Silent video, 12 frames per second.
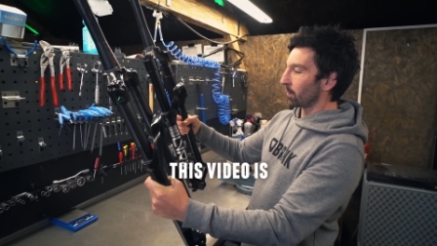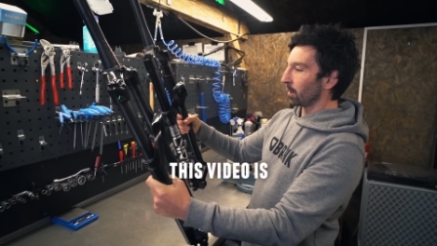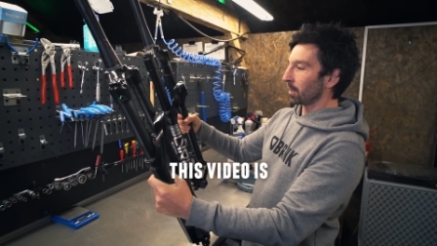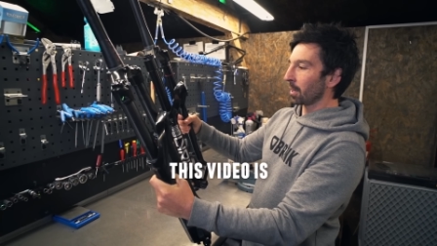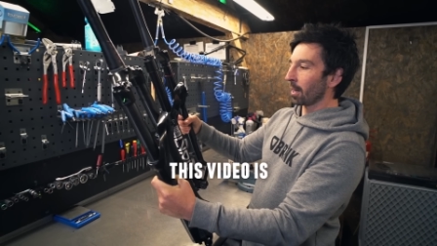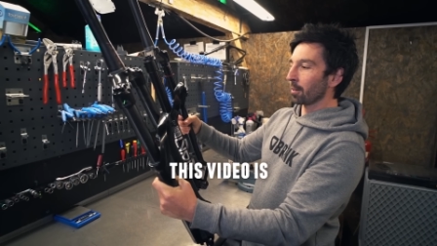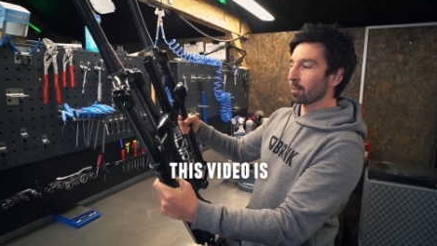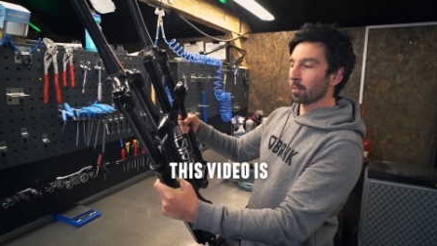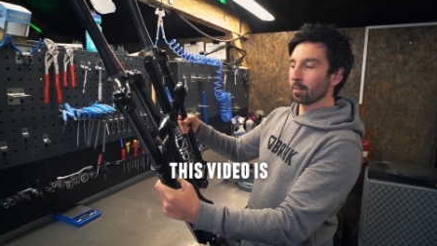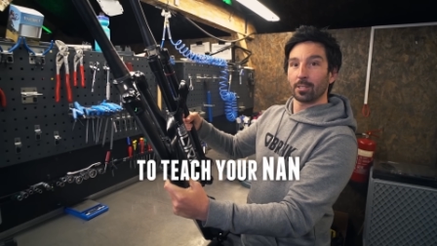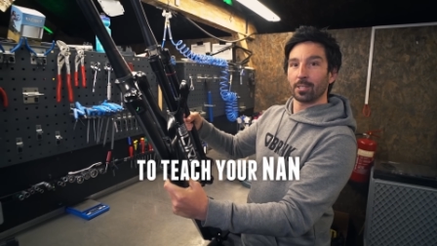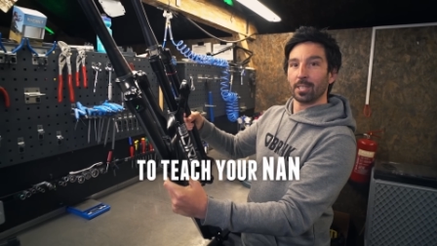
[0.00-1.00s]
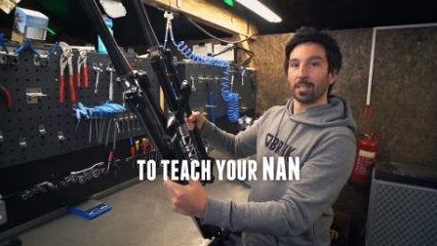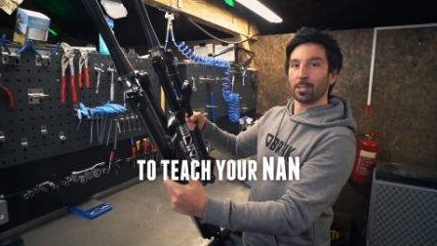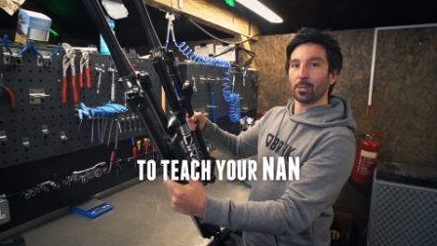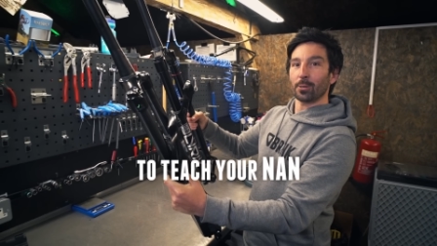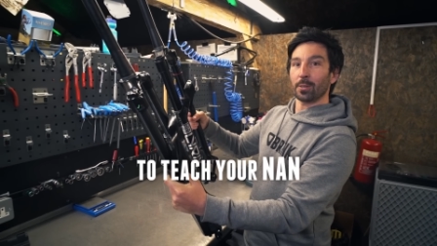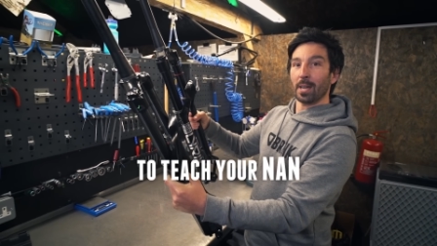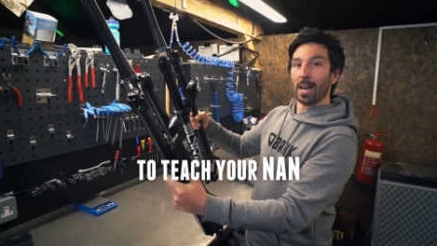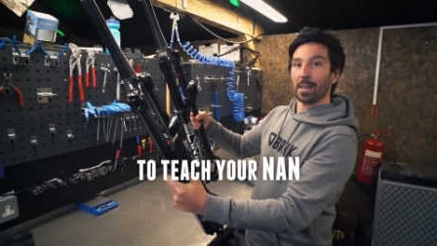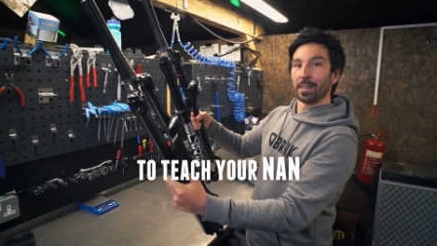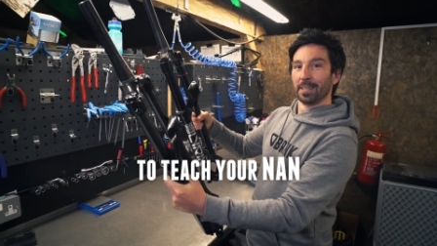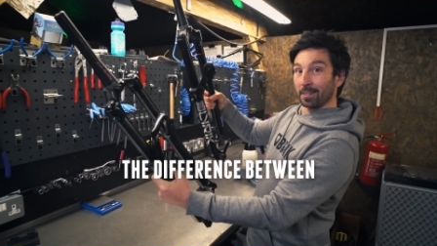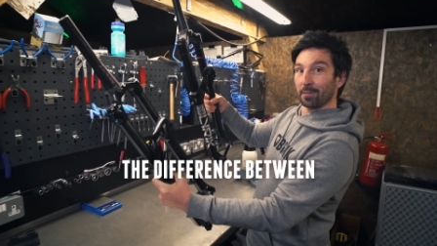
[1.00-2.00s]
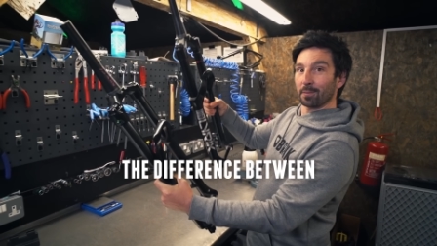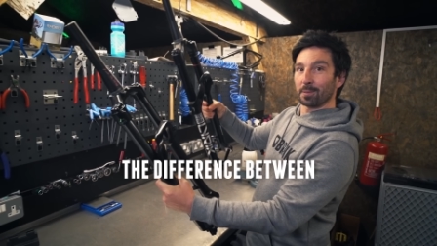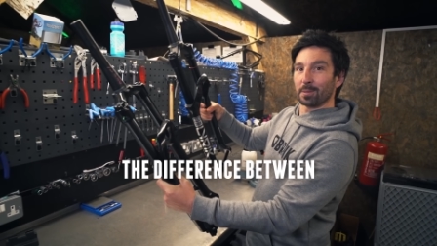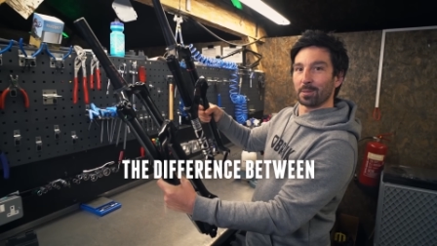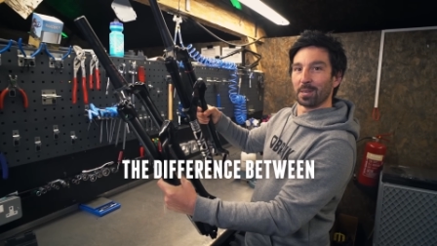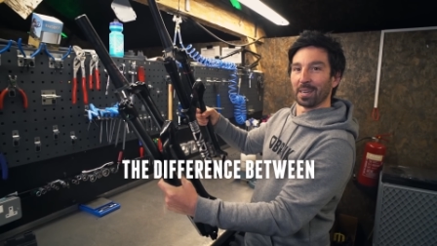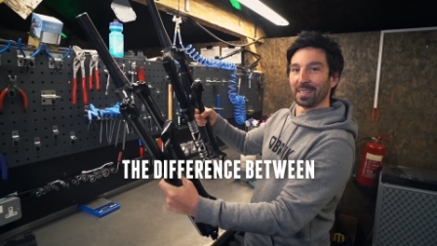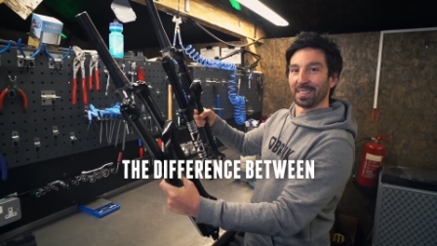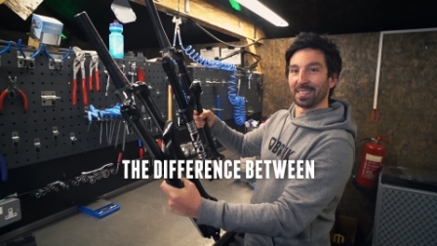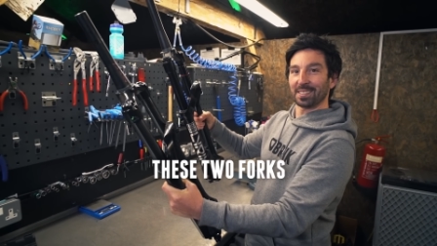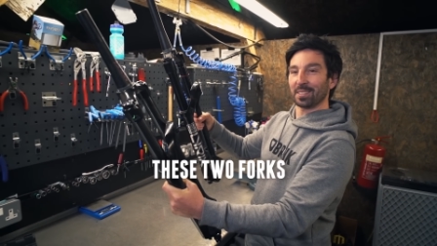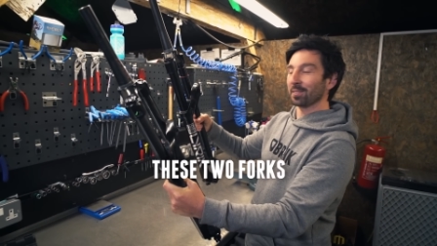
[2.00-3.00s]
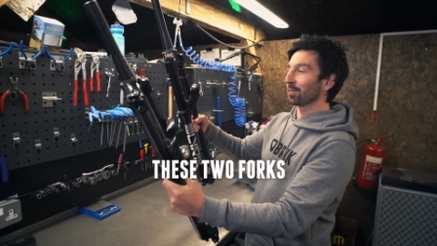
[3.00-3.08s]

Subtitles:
video's to teach your nan the difference between these two